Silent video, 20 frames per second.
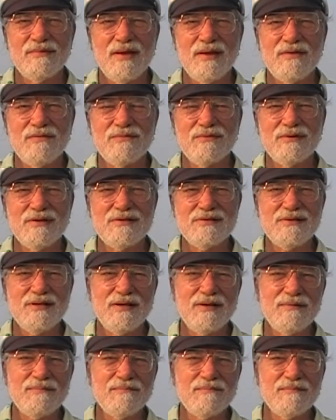Thank you for
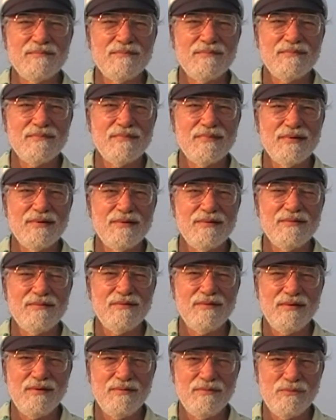listening,
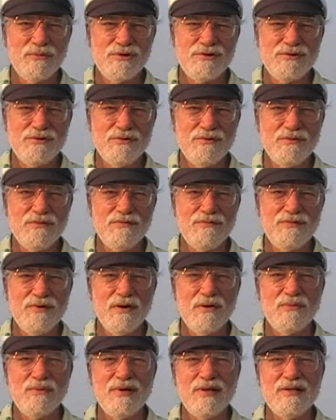and wish you
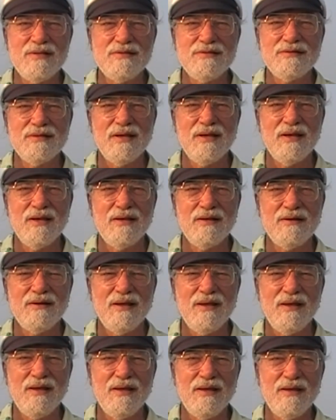fair winds and
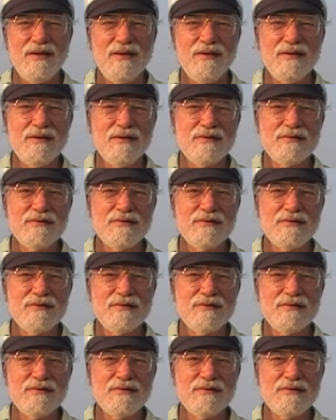a